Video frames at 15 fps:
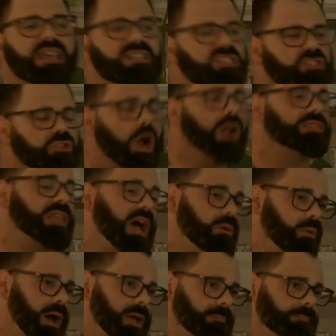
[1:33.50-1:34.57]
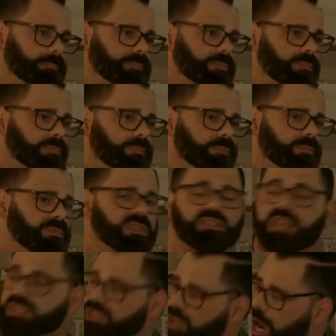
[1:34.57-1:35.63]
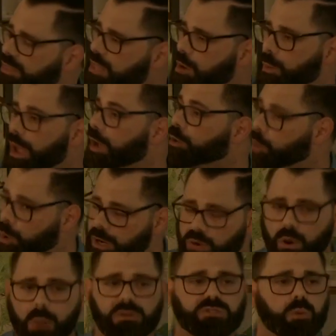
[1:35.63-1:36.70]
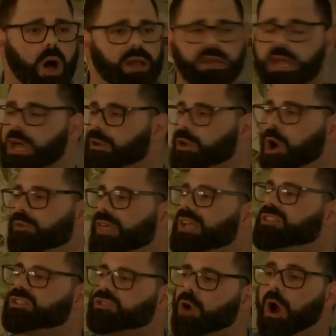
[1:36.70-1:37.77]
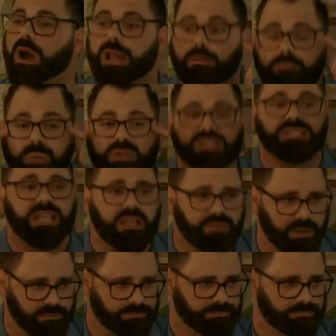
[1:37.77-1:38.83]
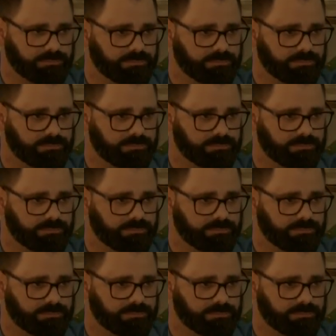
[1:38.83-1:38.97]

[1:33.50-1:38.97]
Did they start that way? Did they start that way? According to Romans 1, no, they started perceiving.